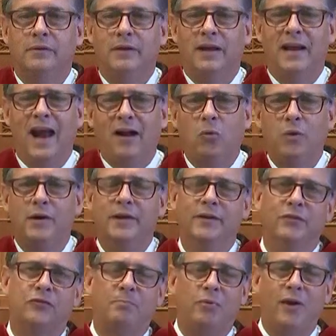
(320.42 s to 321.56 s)

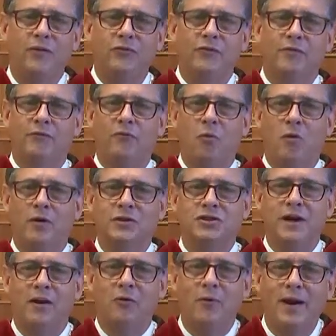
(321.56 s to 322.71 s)
Inequities present for
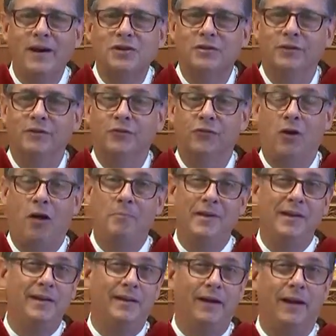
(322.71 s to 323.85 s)
generations are
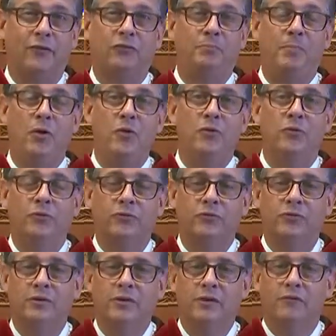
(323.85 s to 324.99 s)
being
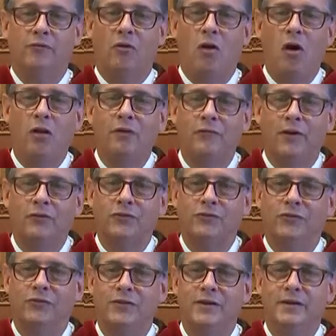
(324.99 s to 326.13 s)
exposed for all of us to
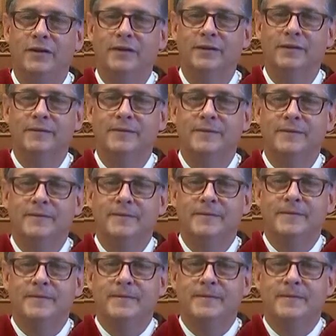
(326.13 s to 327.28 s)
see.
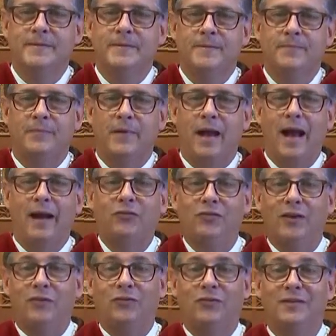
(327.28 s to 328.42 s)

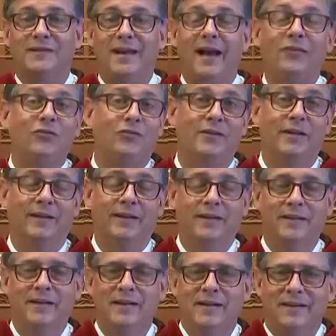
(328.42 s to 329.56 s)
Access to testing
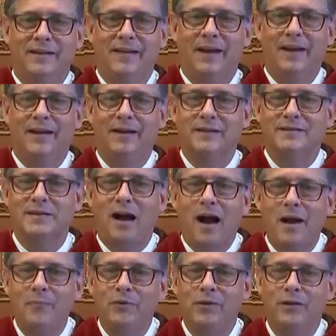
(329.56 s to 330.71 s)
and getting
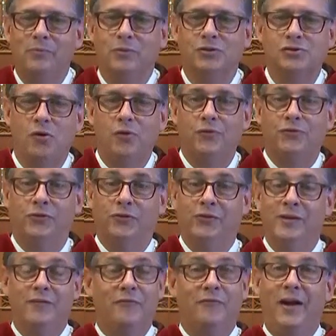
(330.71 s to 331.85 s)
timely results is
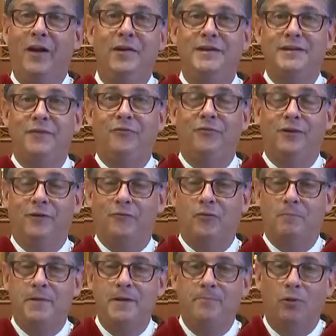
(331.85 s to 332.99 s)
very different for
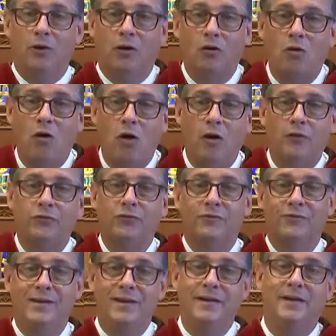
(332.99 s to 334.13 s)
people across
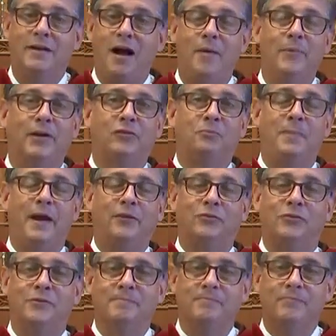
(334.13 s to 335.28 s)
the economic
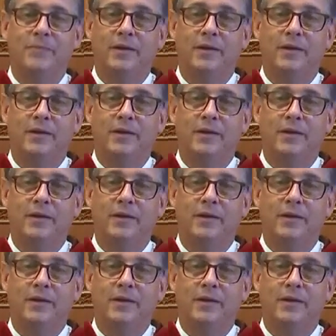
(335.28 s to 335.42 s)
spectrum.